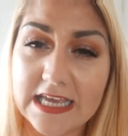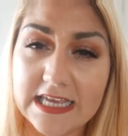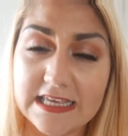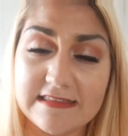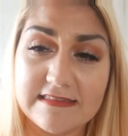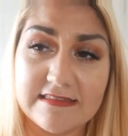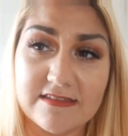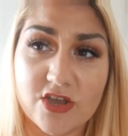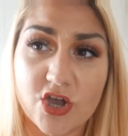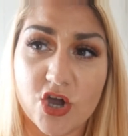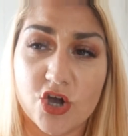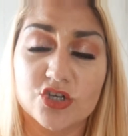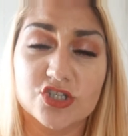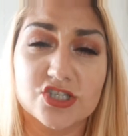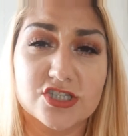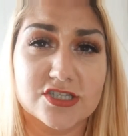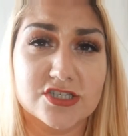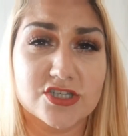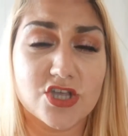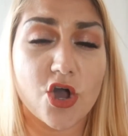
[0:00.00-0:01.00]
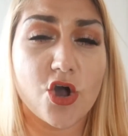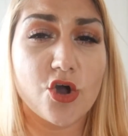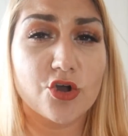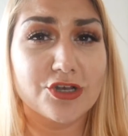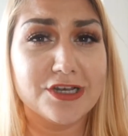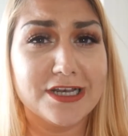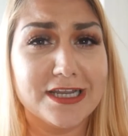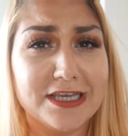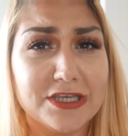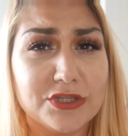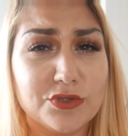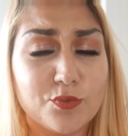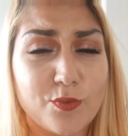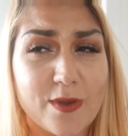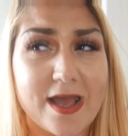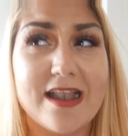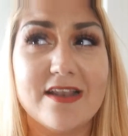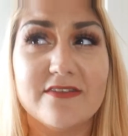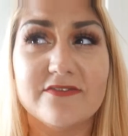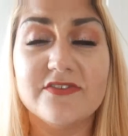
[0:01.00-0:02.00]
It costs only
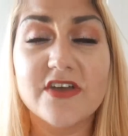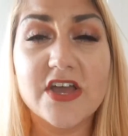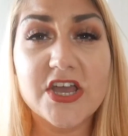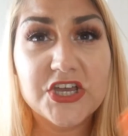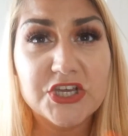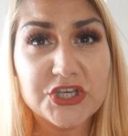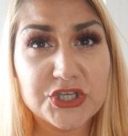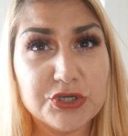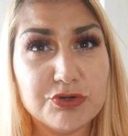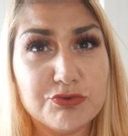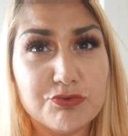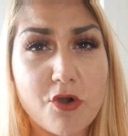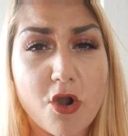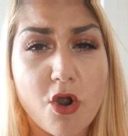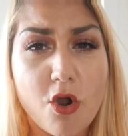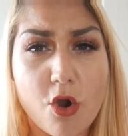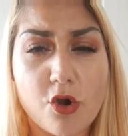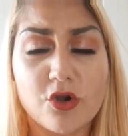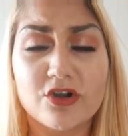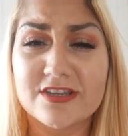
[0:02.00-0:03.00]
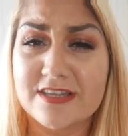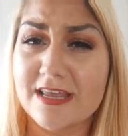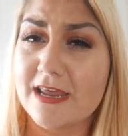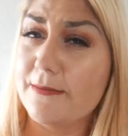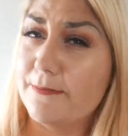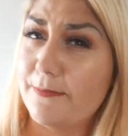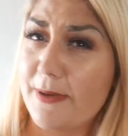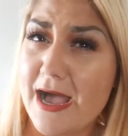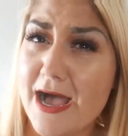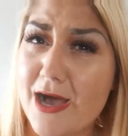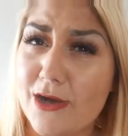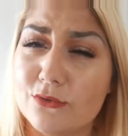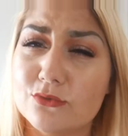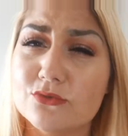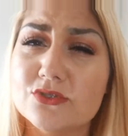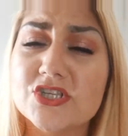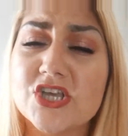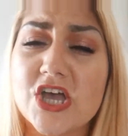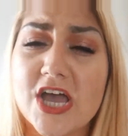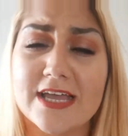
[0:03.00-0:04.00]
12 euro or 10 pounds,